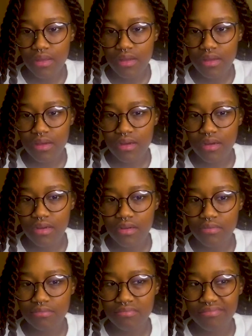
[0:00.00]

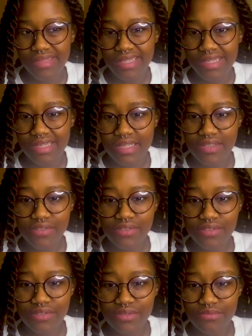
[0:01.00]
I
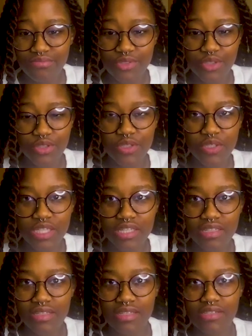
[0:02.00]
guess
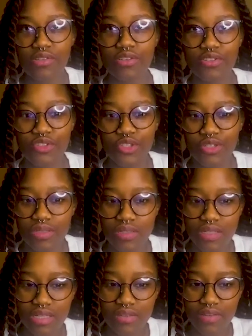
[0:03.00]
journaling. I started
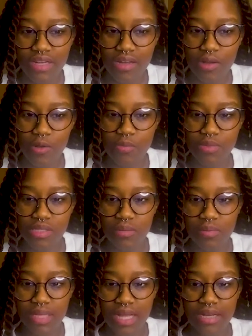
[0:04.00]
journaling and that helps
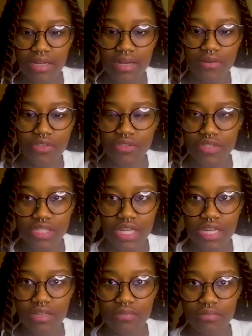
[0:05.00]
planning out your
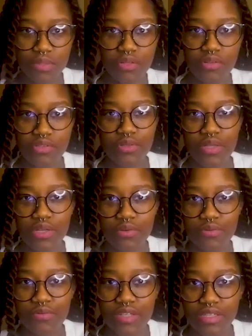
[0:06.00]
day and but also
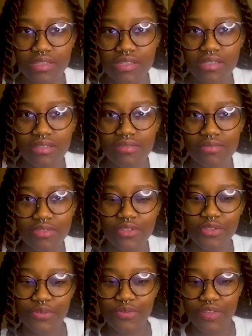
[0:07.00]
reflecting,
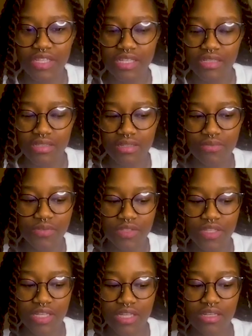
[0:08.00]
your feelings and
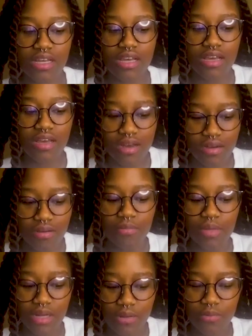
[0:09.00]
everything.
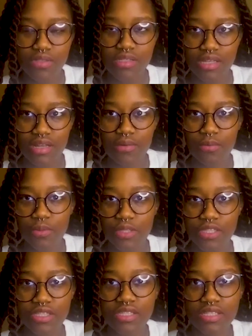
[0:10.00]
And I would say that
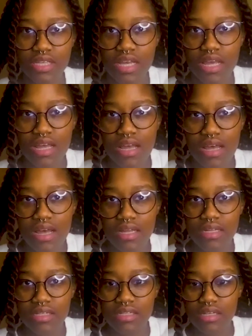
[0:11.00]
works.
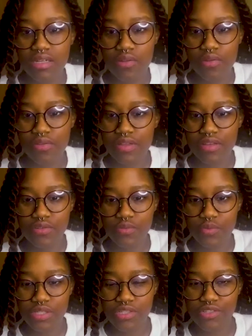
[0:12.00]
And another thing is
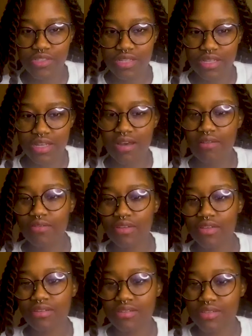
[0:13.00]
really just
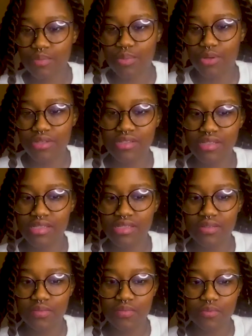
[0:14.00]
having a support
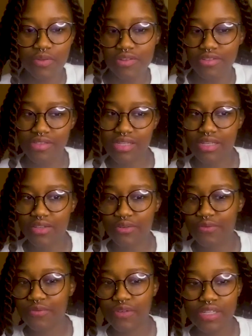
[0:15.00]
system, whether it's
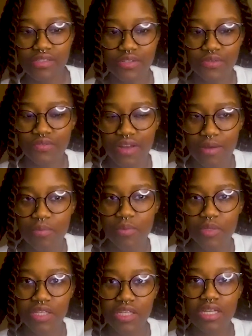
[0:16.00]
your friends or
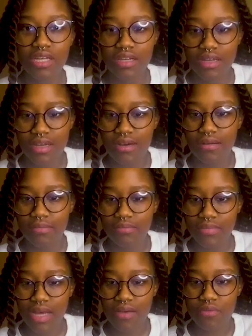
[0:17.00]
family,
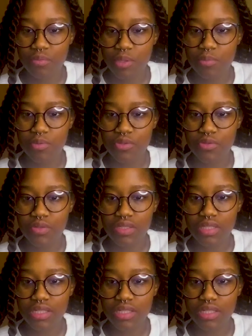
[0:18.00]
having people you can